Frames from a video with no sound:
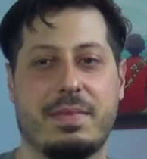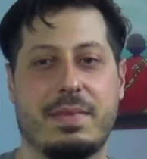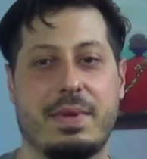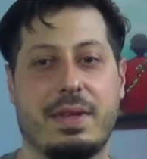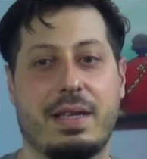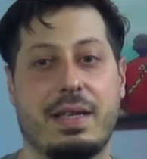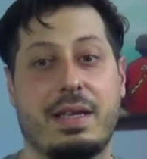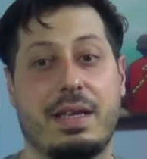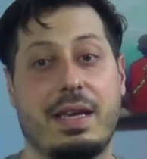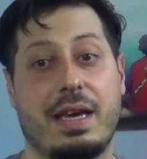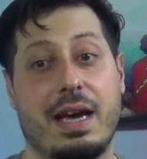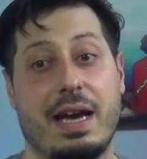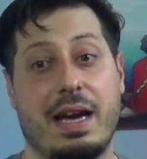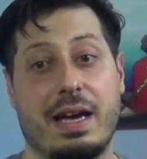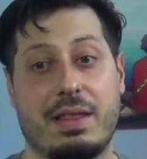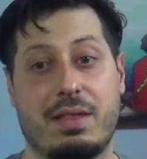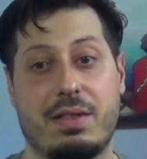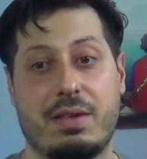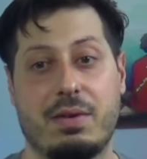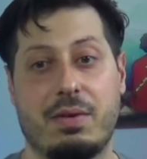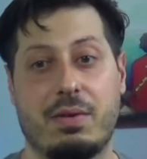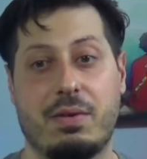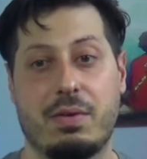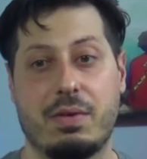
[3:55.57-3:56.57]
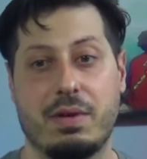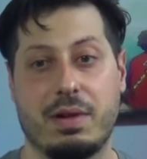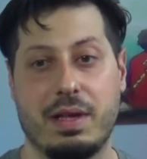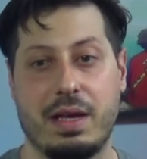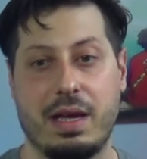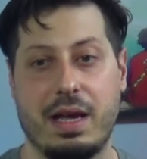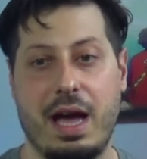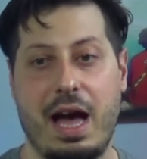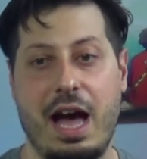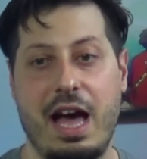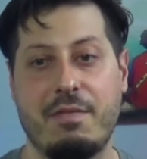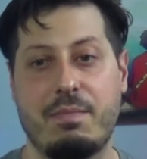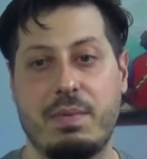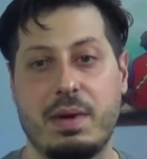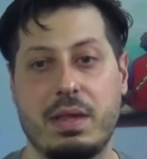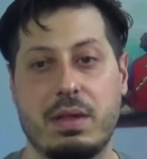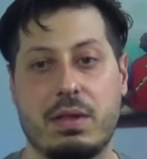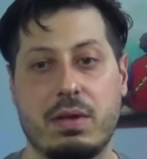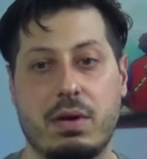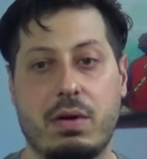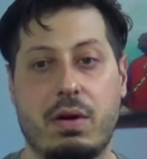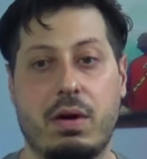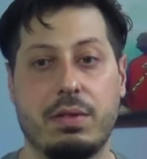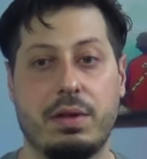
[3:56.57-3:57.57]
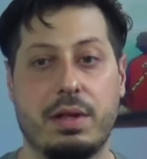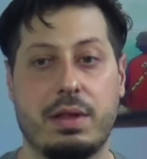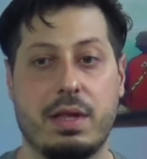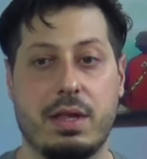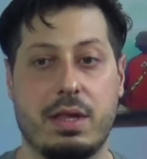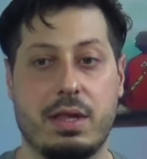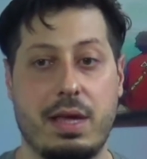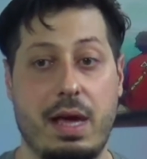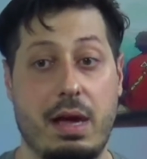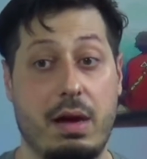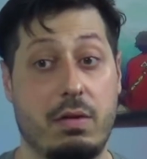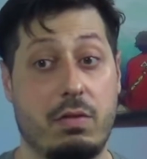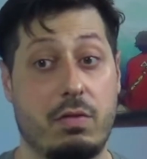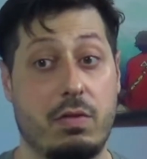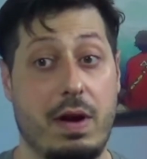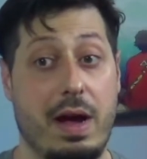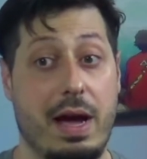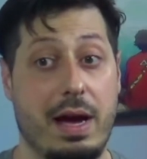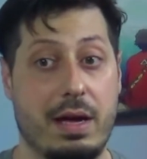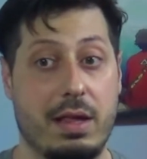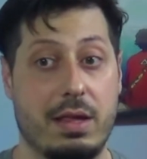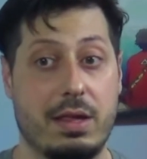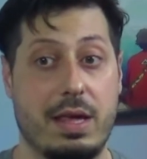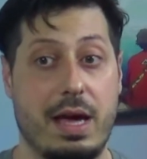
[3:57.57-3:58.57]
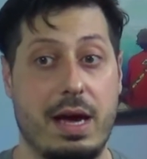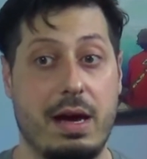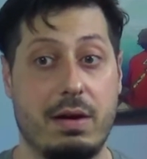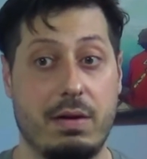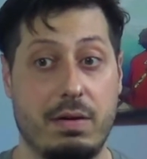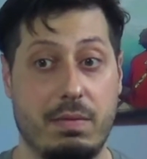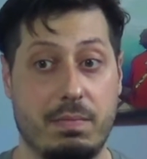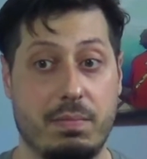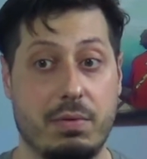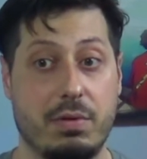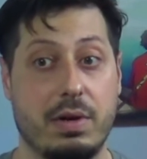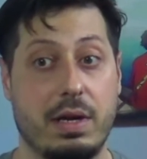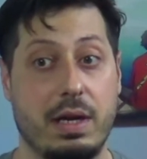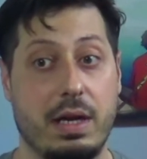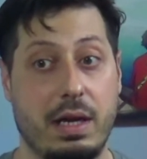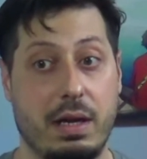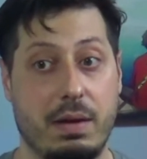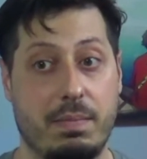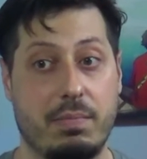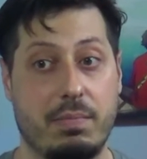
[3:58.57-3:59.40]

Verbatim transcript: Yeah, totally. I've been told that the soundtracks sound pretty